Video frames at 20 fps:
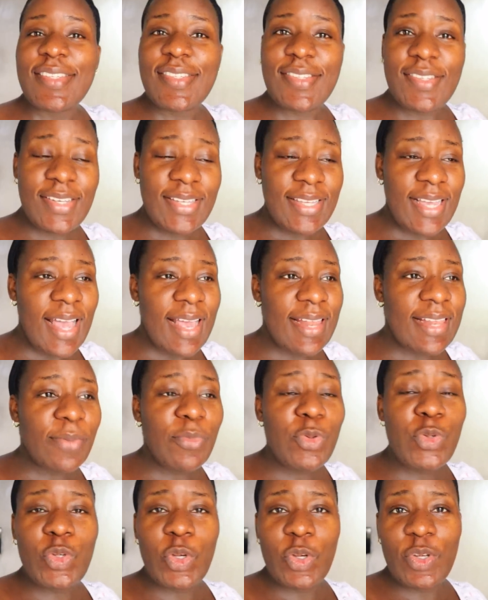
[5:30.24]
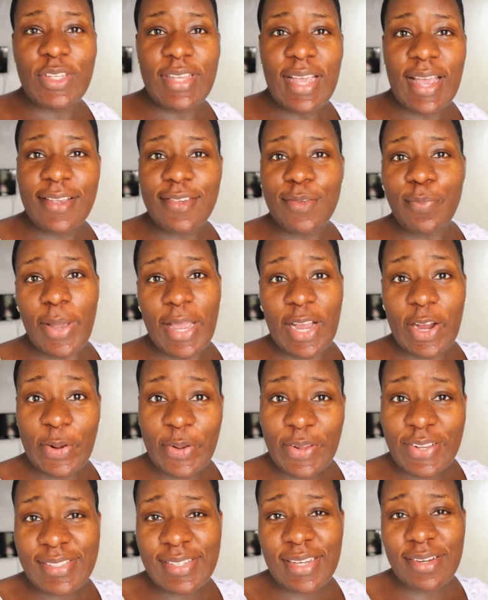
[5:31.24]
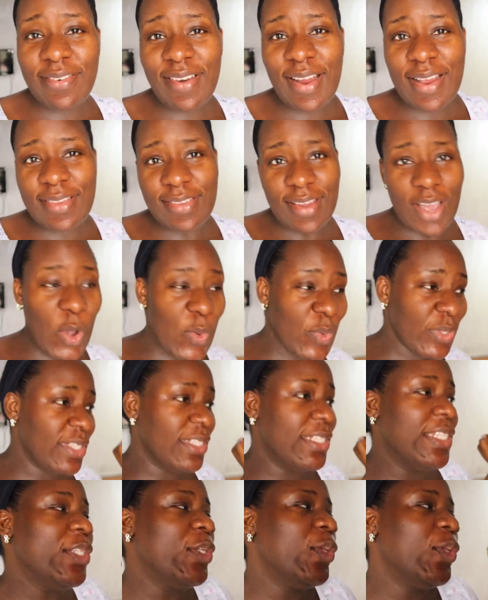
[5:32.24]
So yeah, let me show you guys my closet right now, what it